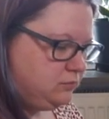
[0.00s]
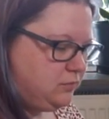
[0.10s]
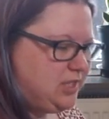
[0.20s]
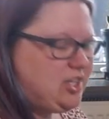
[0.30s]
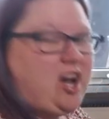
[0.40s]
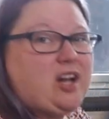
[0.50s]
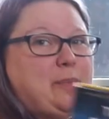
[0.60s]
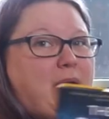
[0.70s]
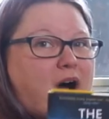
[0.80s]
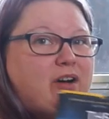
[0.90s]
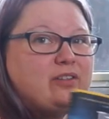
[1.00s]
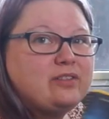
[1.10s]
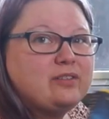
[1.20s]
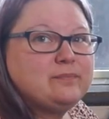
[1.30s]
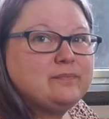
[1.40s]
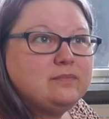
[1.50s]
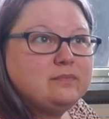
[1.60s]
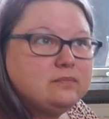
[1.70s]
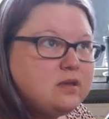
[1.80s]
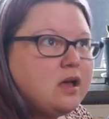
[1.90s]
The dark path.
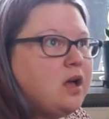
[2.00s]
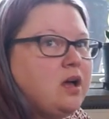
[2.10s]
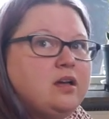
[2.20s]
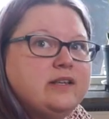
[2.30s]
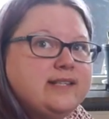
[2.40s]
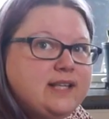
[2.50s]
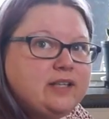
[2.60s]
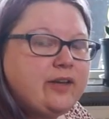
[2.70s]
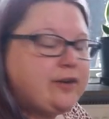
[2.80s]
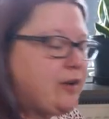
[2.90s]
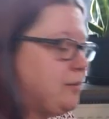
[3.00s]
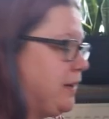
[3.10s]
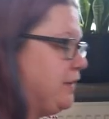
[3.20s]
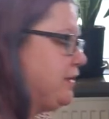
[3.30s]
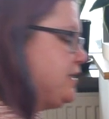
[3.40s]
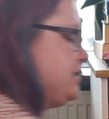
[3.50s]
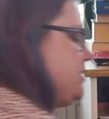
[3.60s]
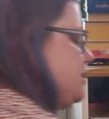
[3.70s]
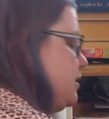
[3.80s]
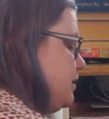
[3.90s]
Still don't know about
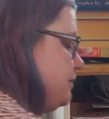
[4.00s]
this.